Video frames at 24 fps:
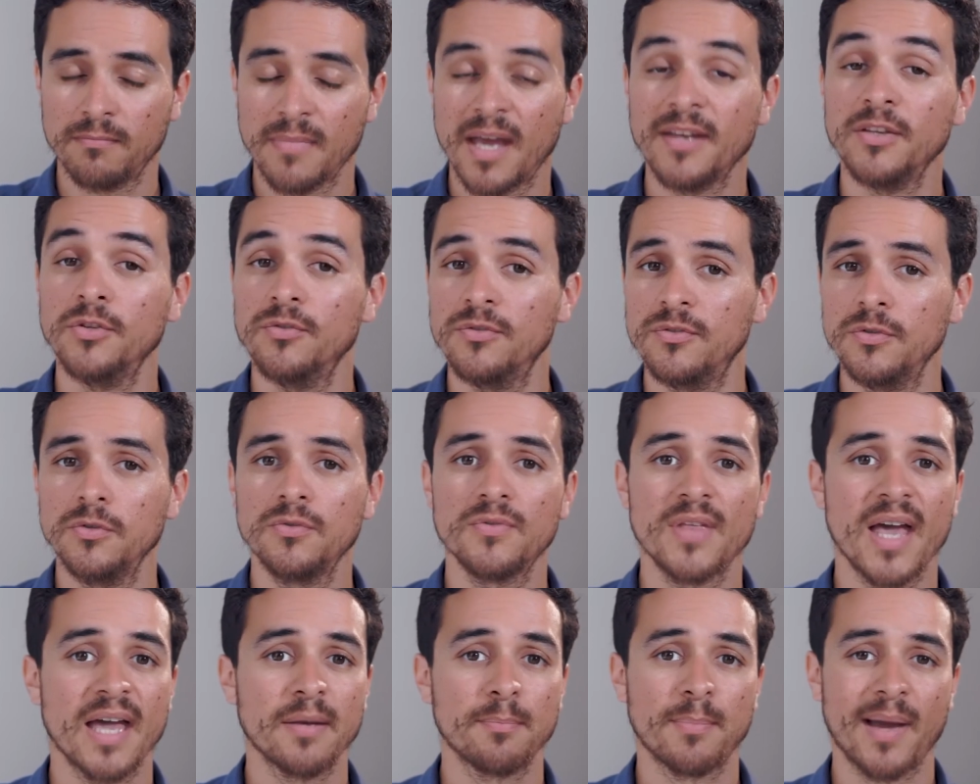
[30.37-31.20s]
and you do
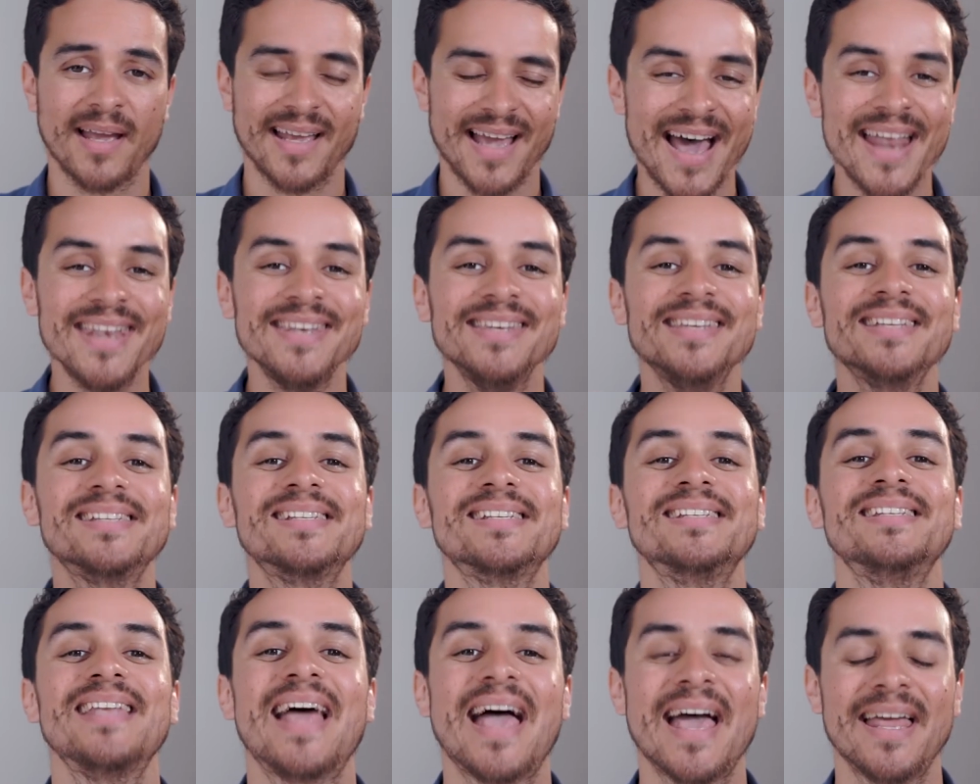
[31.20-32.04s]
that by
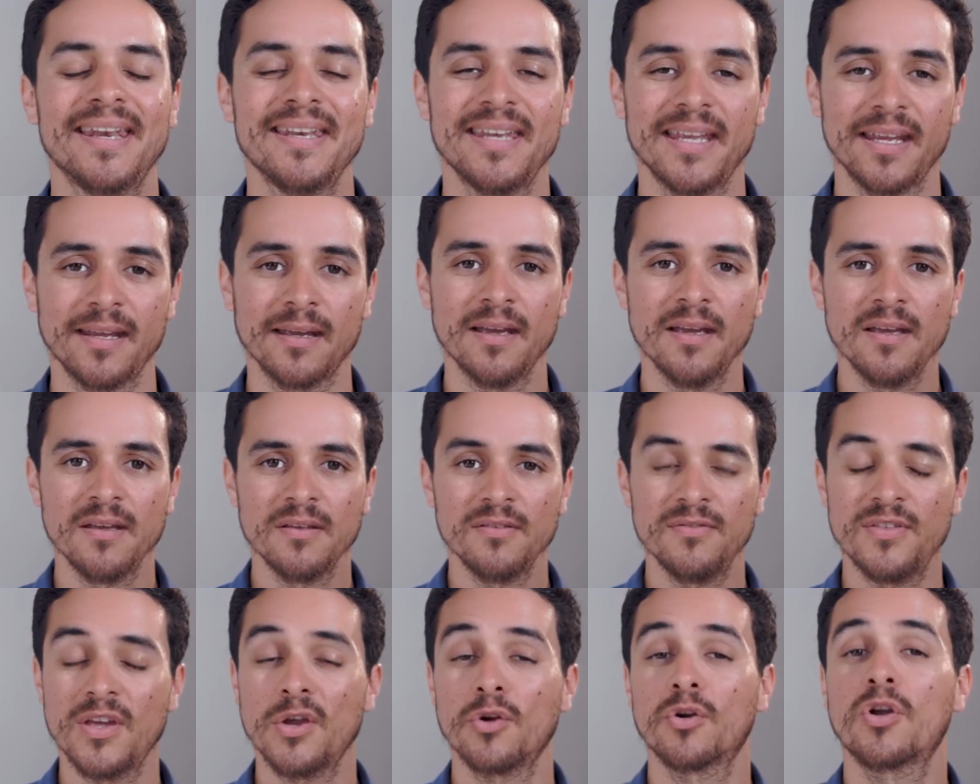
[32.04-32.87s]
understanding
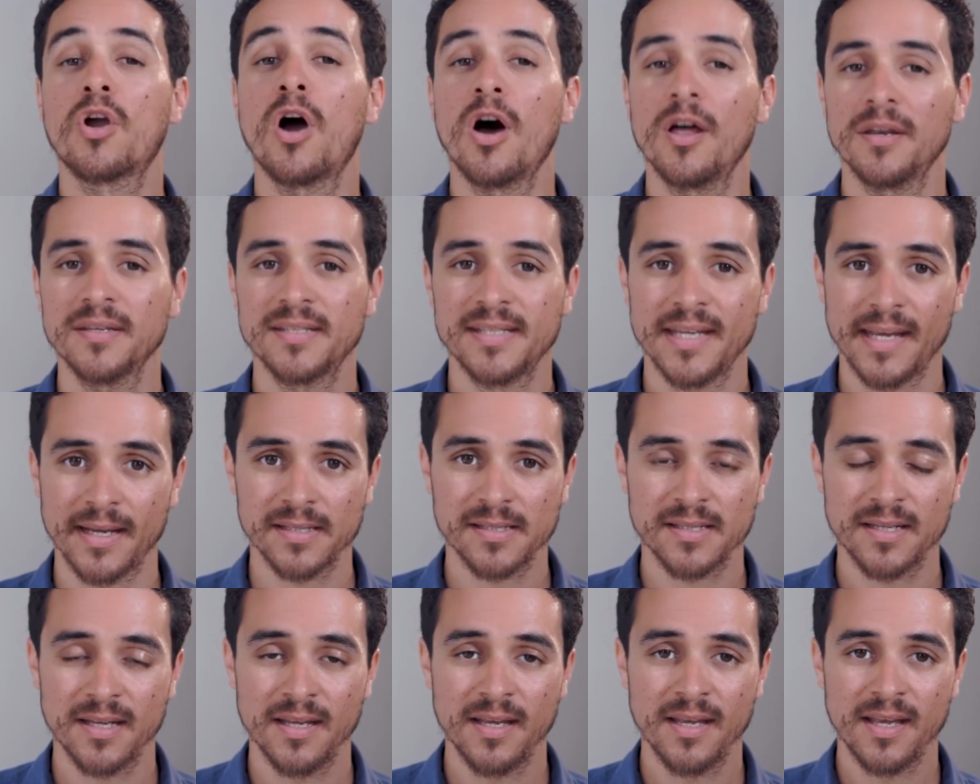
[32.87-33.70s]
their
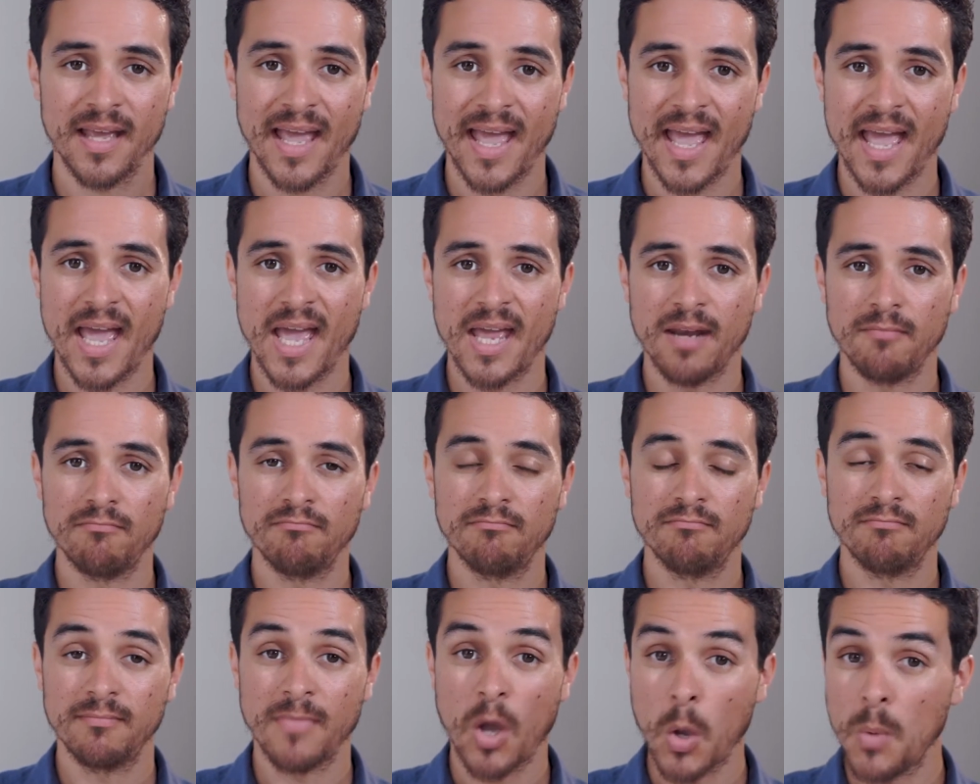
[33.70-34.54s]
context and
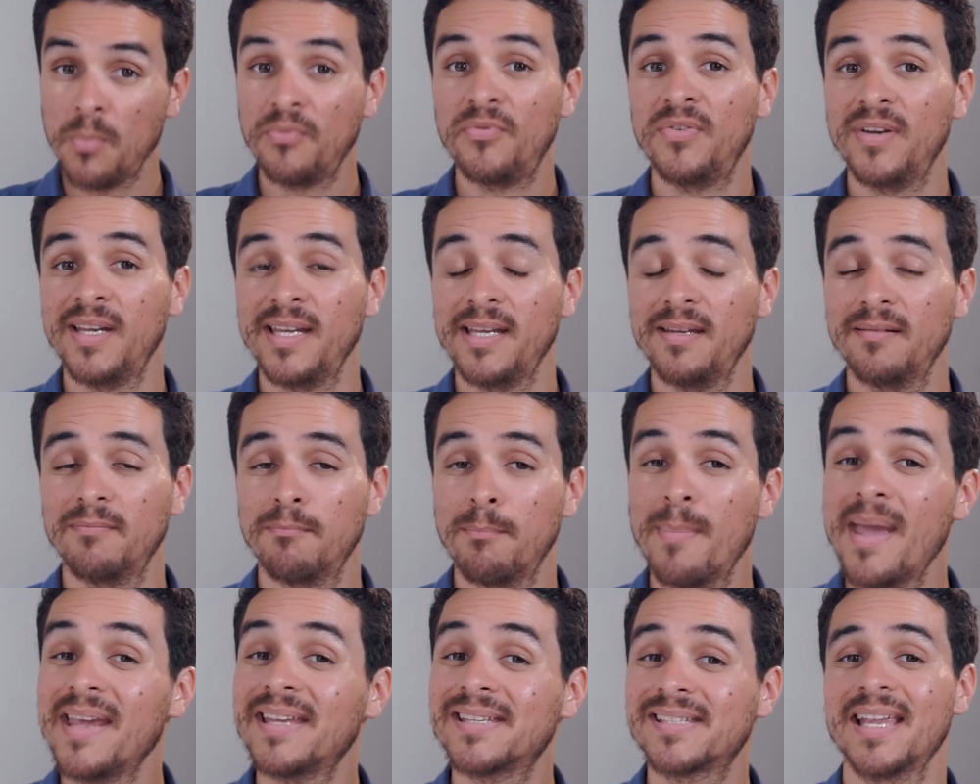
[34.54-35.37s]
hopefully
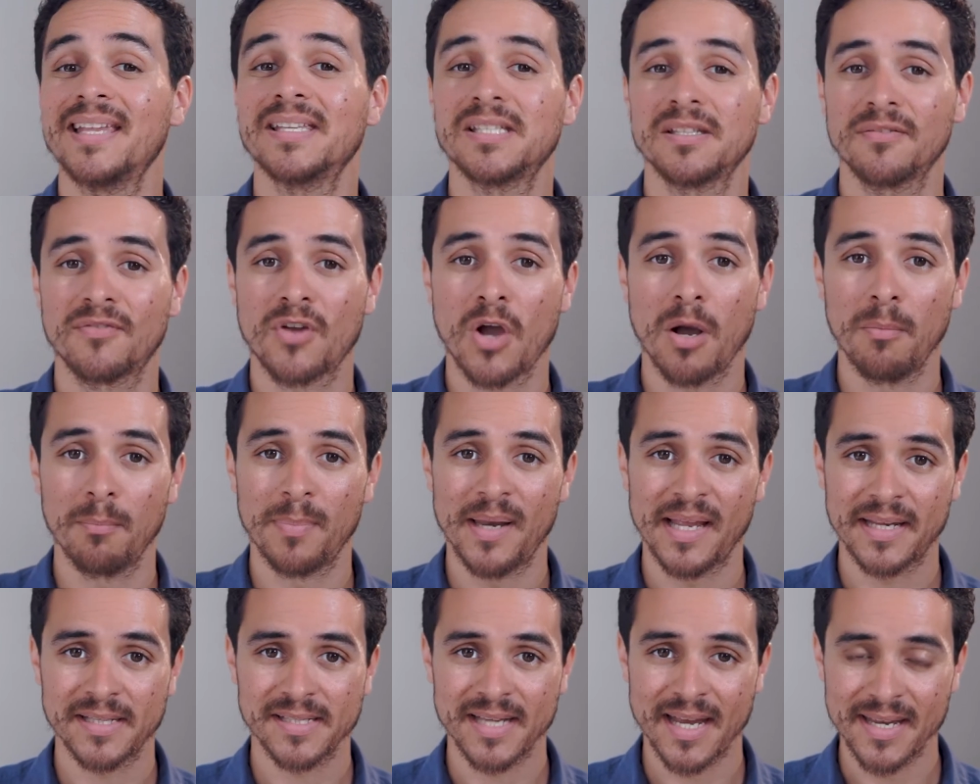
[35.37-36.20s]
make sense of
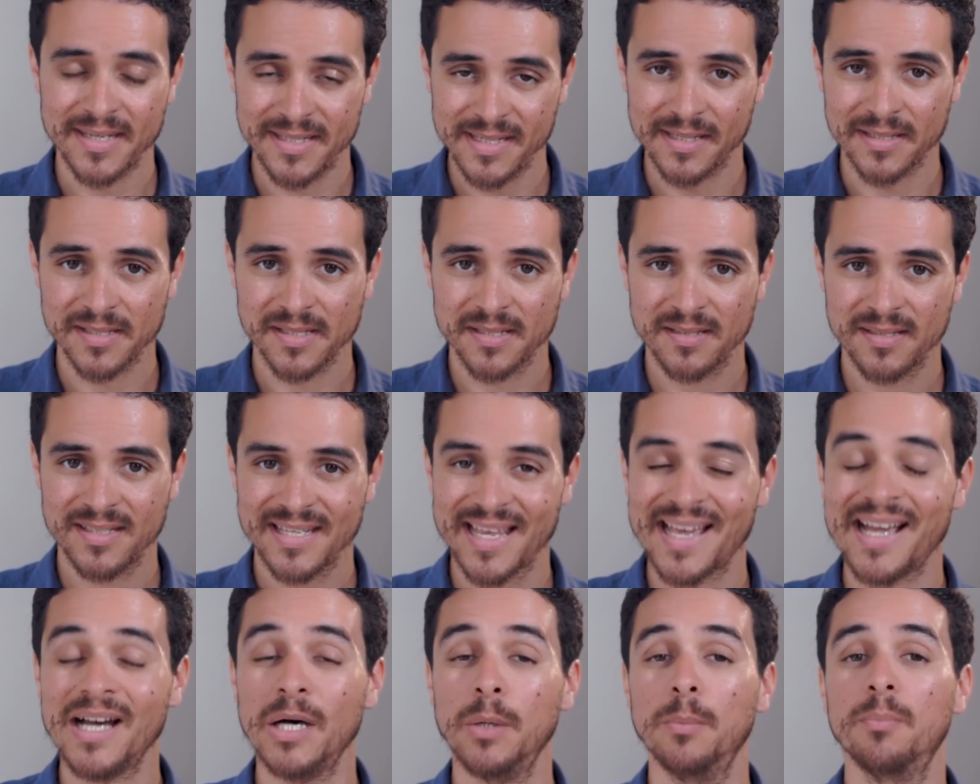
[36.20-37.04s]
complex ideas to
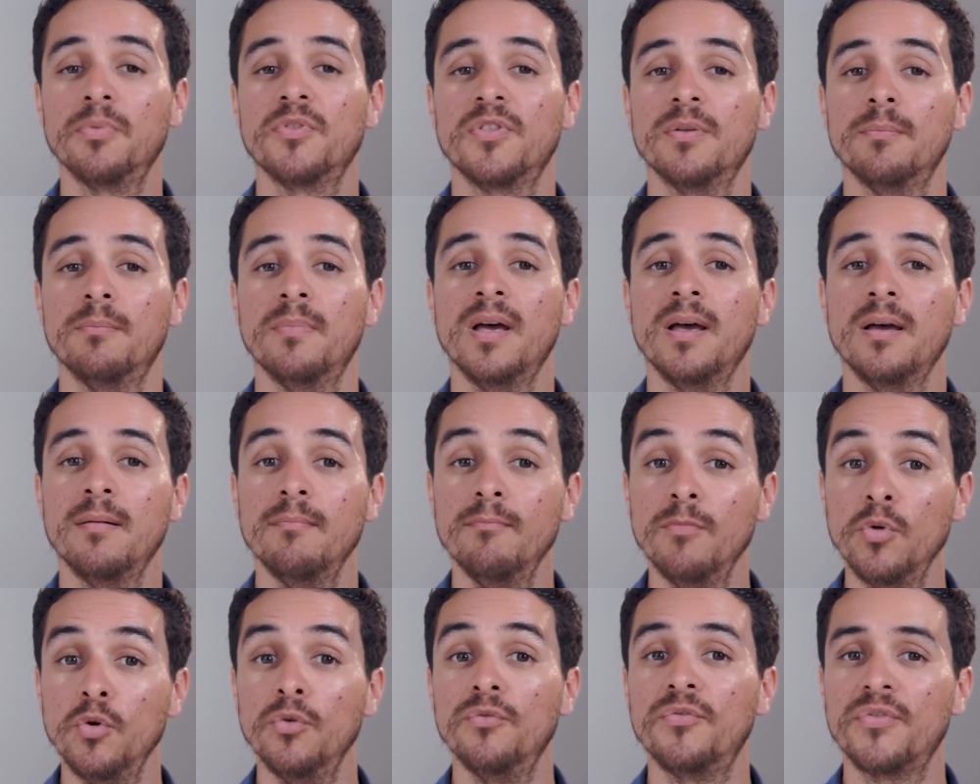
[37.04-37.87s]
help them
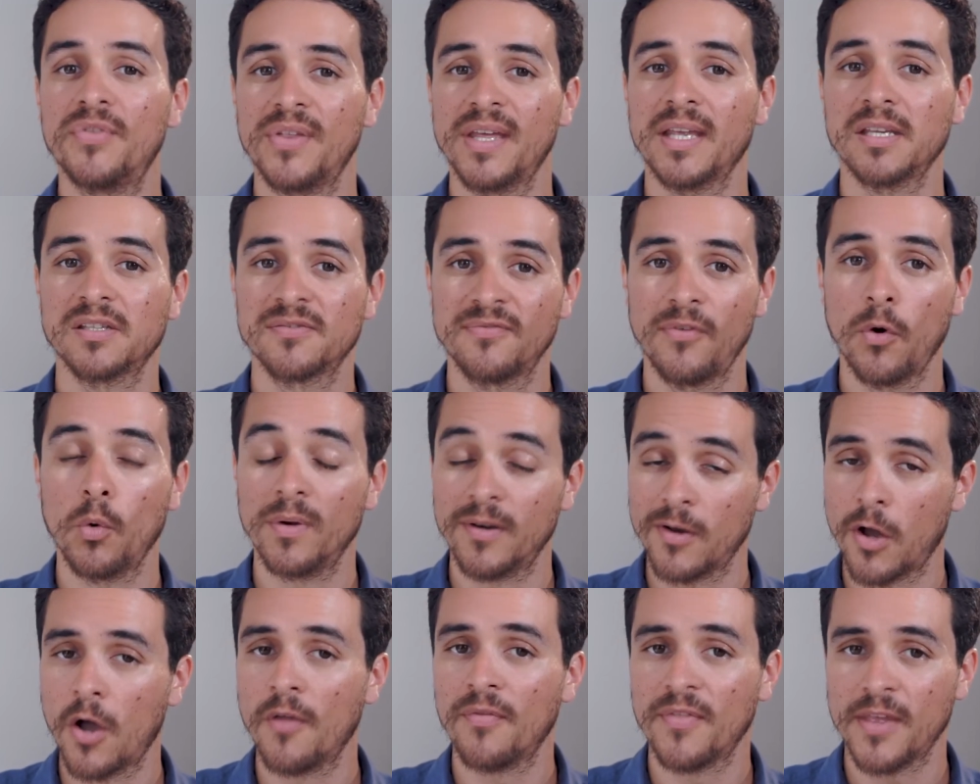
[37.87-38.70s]
move things
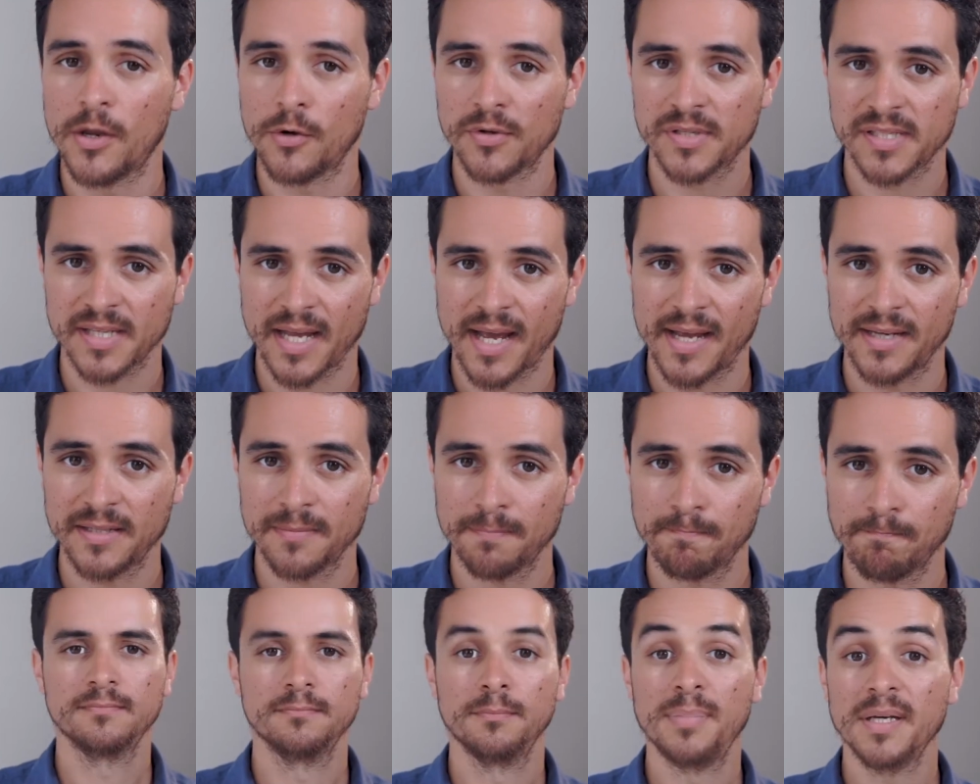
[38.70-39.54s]
forward on their side.
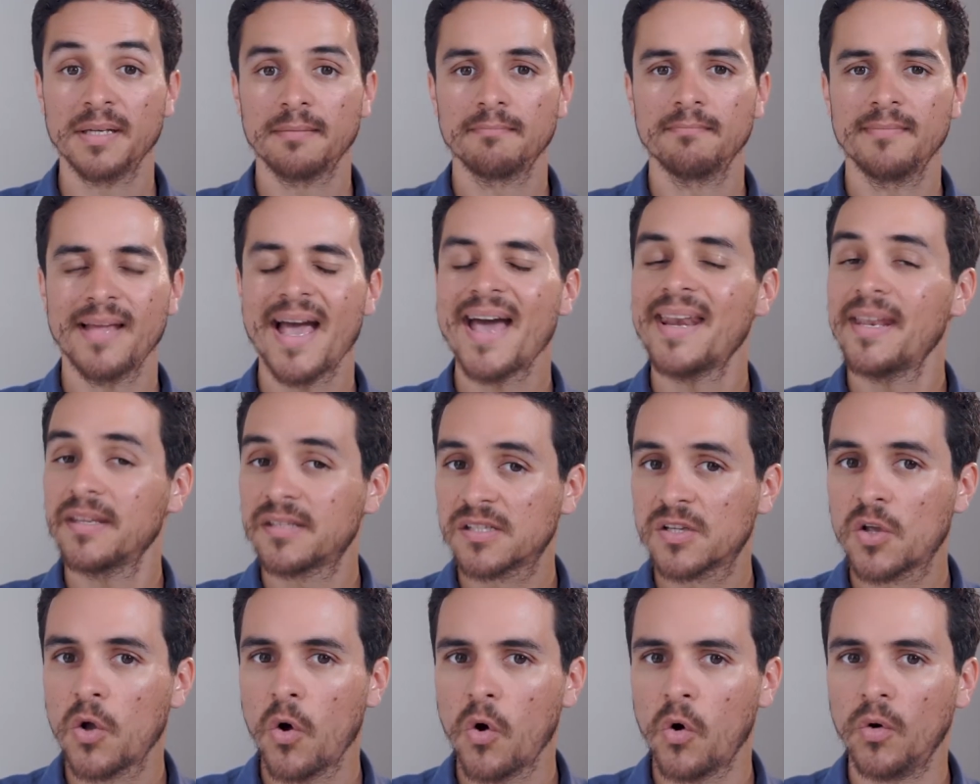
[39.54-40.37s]
But at its
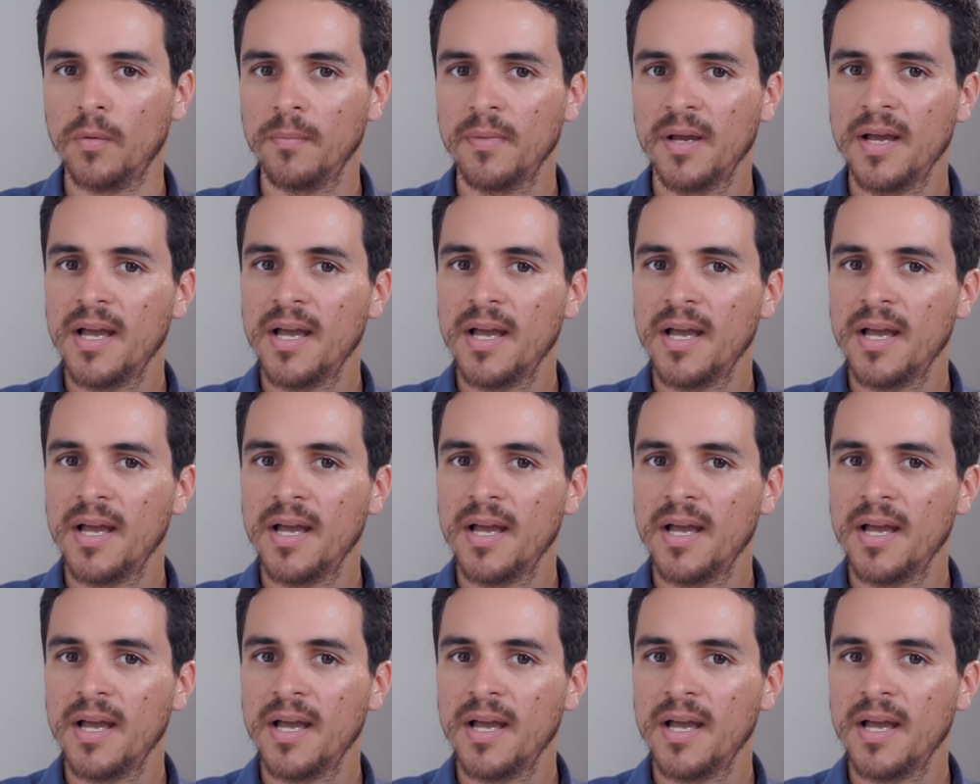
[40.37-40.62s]
core,